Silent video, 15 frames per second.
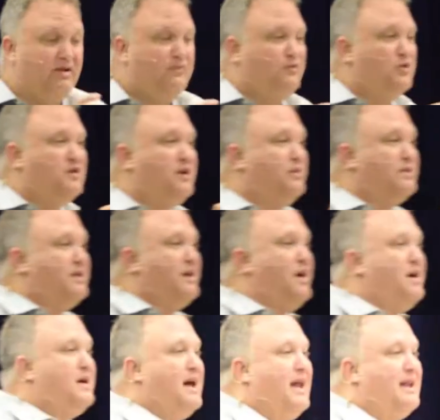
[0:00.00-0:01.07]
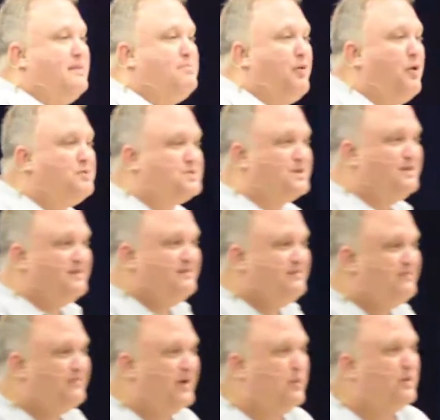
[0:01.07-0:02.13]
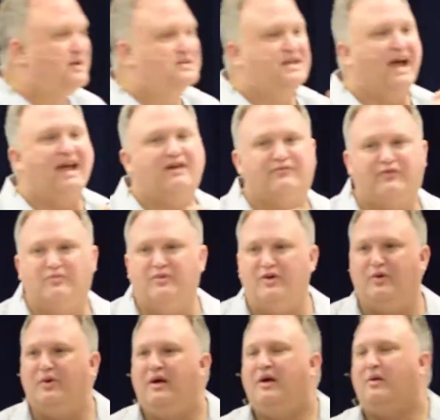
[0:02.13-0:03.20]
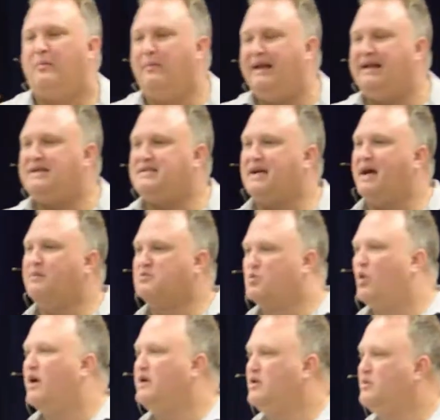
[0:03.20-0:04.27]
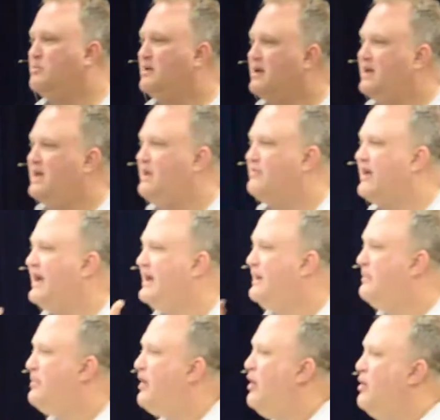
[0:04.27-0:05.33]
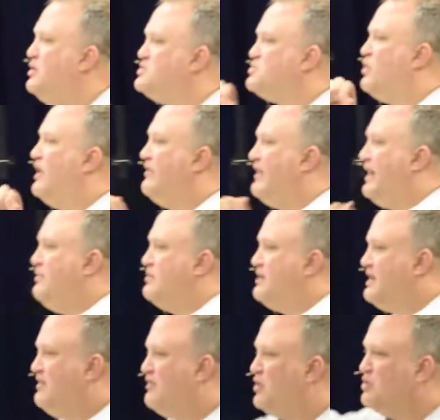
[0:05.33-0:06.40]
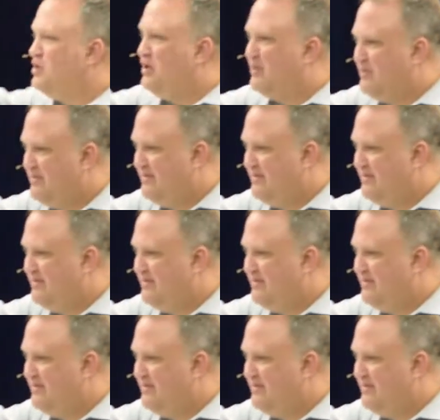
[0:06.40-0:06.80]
if you deal with an ungodly person, they want to take from you many times what you believe and impose what they believe on you.